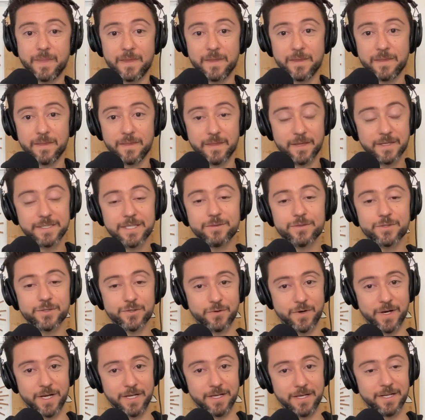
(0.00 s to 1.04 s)
That sounds
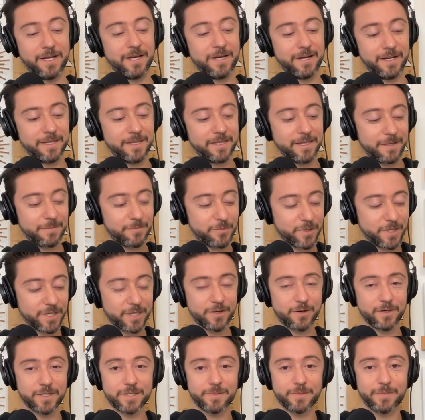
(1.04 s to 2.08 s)
great. Yeah, I'm really
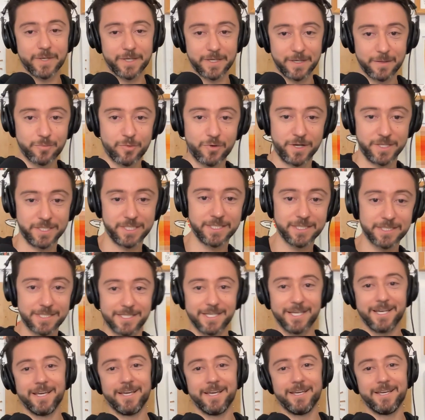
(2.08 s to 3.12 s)
curious about a process.
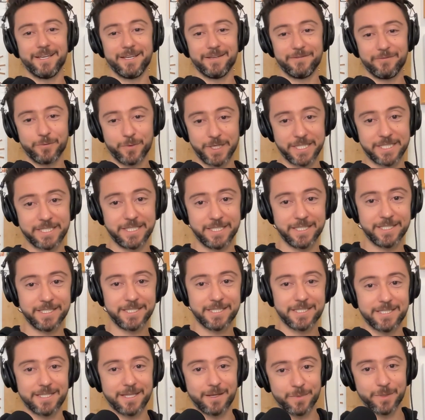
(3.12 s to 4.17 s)
If one
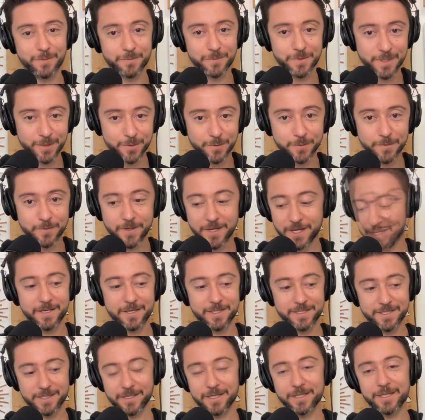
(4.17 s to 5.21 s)
exists, that'd be really cool.
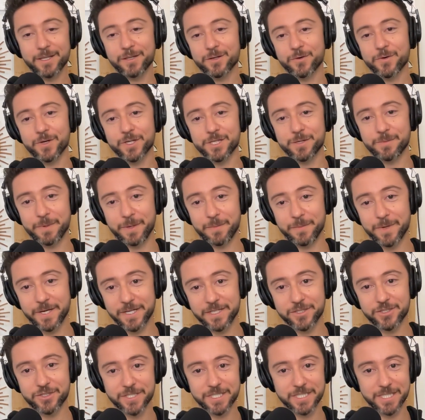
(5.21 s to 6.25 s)
So another question in my mind
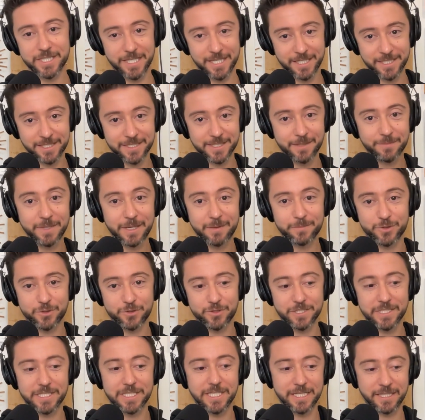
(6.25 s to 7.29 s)
is just like some names are
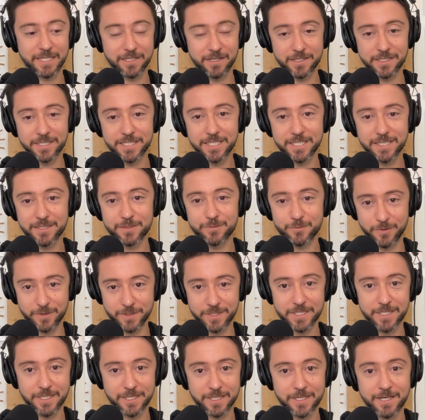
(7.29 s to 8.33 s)
just like nonsense words
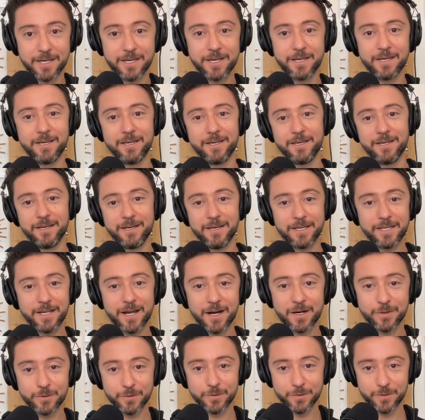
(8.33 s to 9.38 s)
like
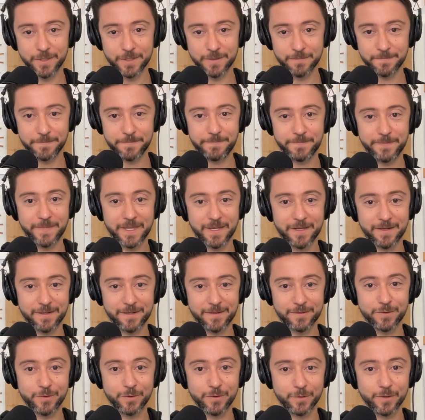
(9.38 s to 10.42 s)
Yahoo and I don't know
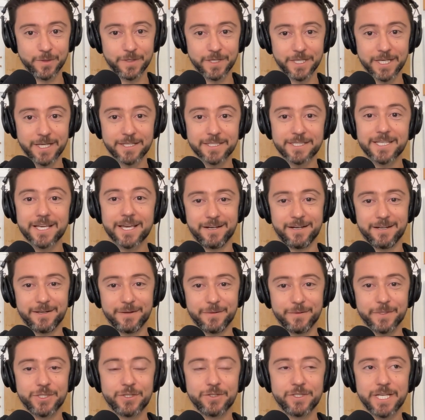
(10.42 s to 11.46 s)
Google, mm-hmm. I guess.
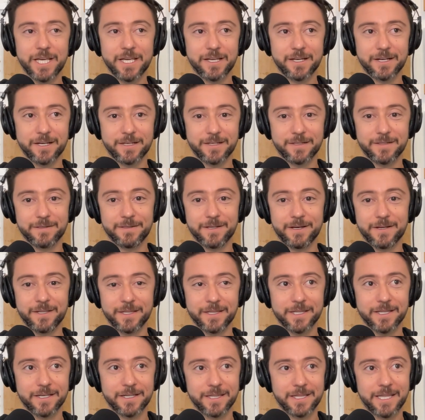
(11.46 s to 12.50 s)
What's yeah. your take on
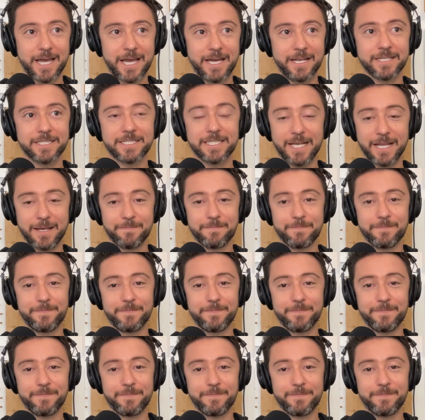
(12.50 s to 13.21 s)
on on that as a name,